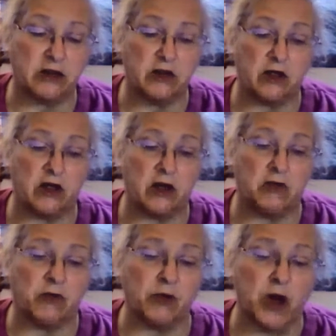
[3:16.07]
a
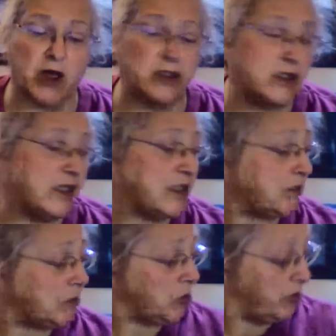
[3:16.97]
couple brats. I did
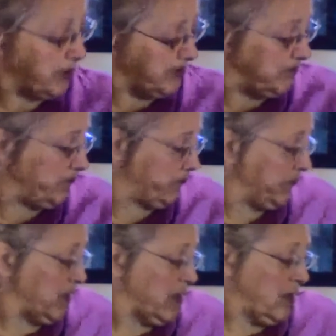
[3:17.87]
some looming.
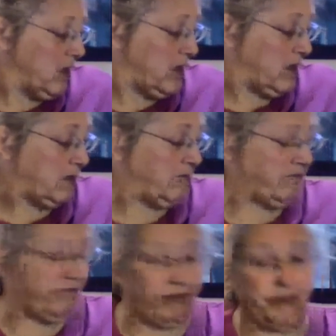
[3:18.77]

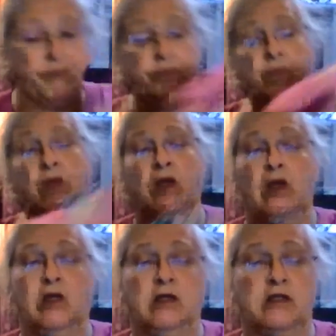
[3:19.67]

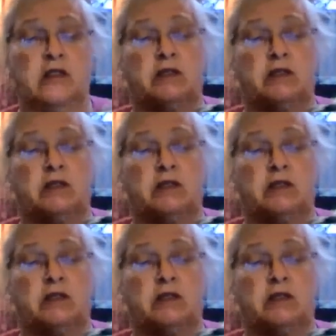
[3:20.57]
This is a